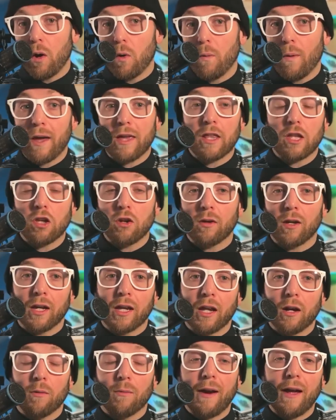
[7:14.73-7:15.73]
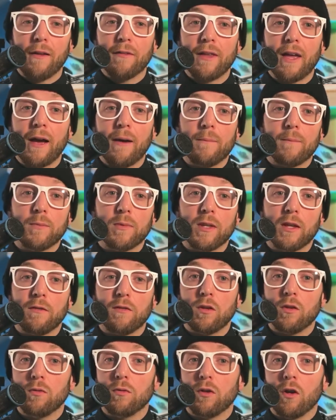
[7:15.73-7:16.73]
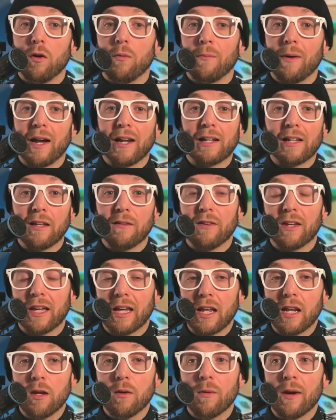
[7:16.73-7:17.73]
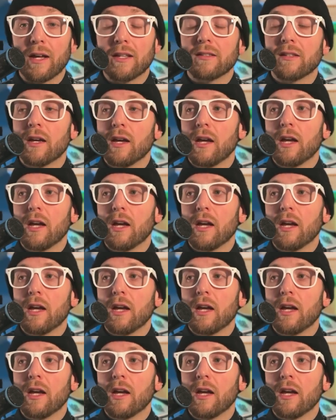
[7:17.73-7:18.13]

way that you could get around that, if you don't mind leaving anyways,